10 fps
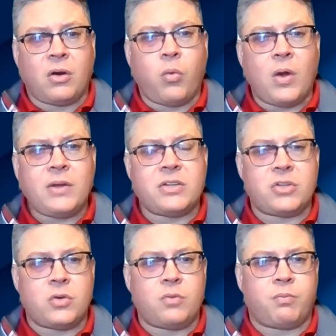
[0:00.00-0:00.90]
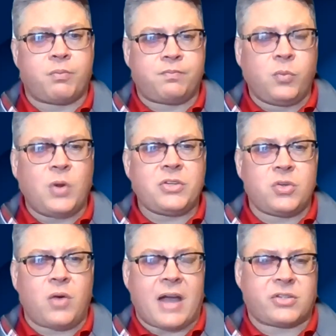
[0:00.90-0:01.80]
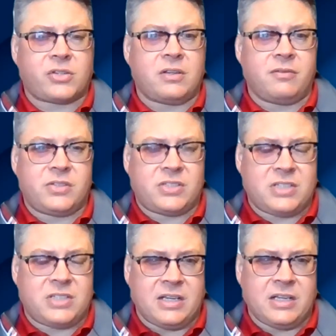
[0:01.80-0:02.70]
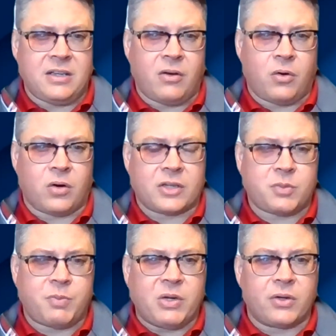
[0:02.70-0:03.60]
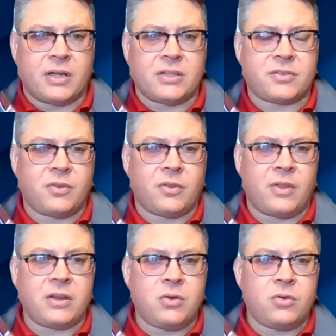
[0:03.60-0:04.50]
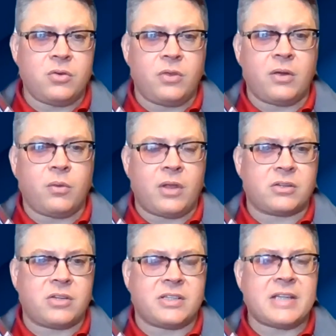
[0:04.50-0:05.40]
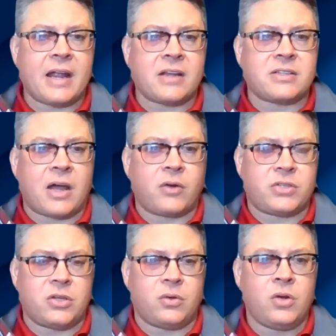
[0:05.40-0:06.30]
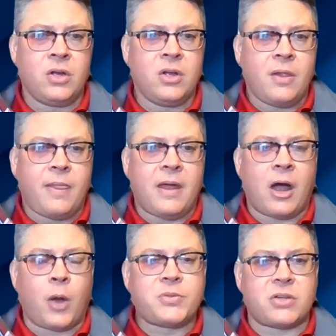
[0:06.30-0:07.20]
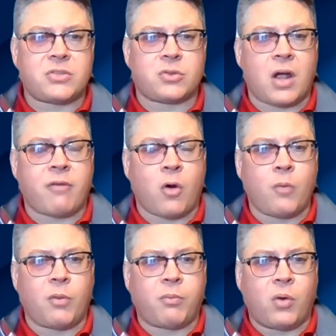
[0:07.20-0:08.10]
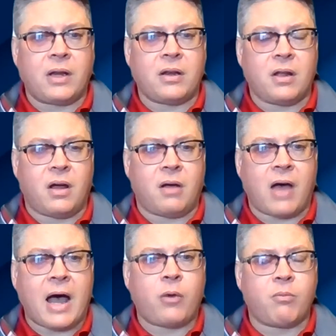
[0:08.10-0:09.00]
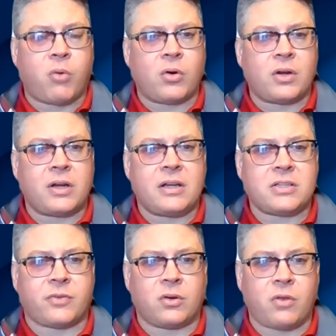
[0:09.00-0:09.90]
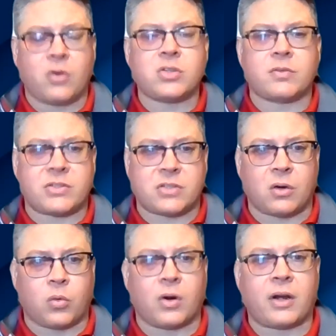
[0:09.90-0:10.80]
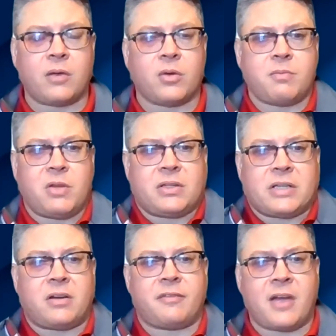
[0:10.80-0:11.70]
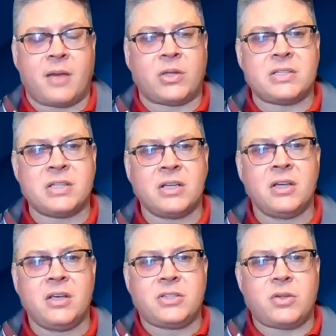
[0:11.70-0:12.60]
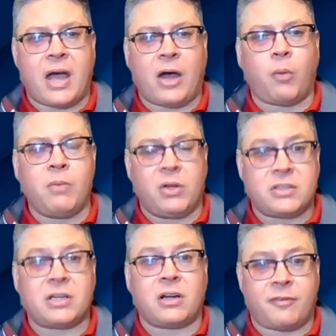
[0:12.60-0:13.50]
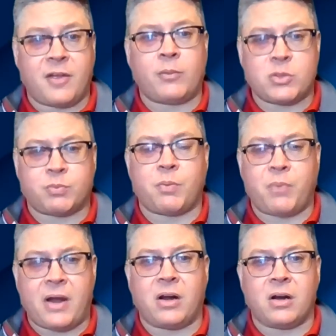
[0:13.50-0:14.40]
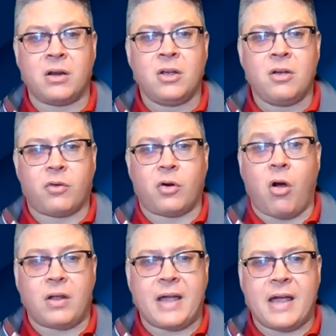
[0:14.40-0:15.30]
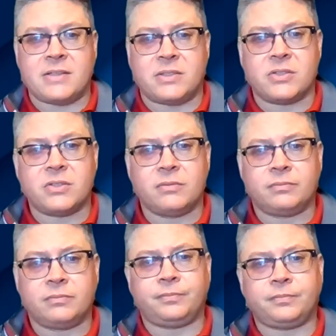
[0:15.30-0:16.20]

you know, what did you what did you actually see or experience that you that that, that stands out to you that helps us drive home the point of how important it is for those of us that are working with military families to help military families prepare for all hazards.